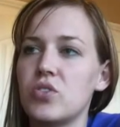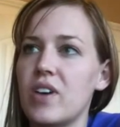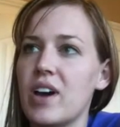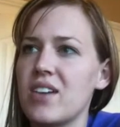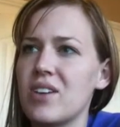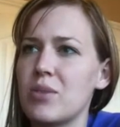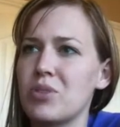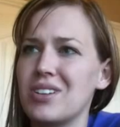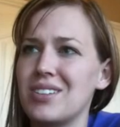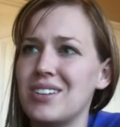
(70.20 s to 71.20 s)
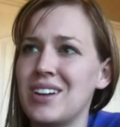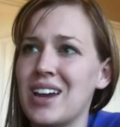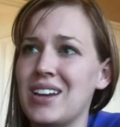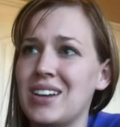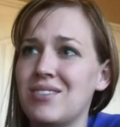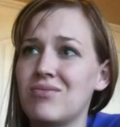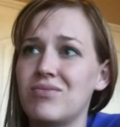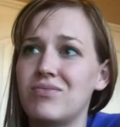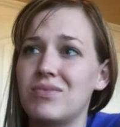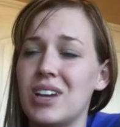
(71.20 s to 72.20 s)
5, I put
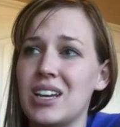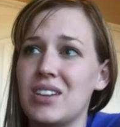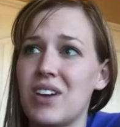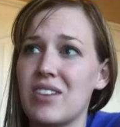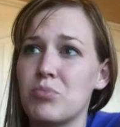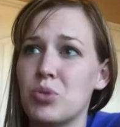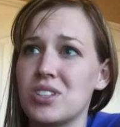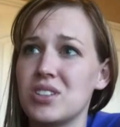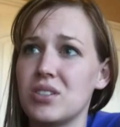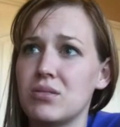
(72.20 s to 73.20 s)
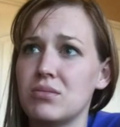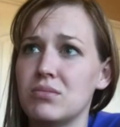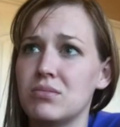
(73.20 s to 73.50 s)
95.0.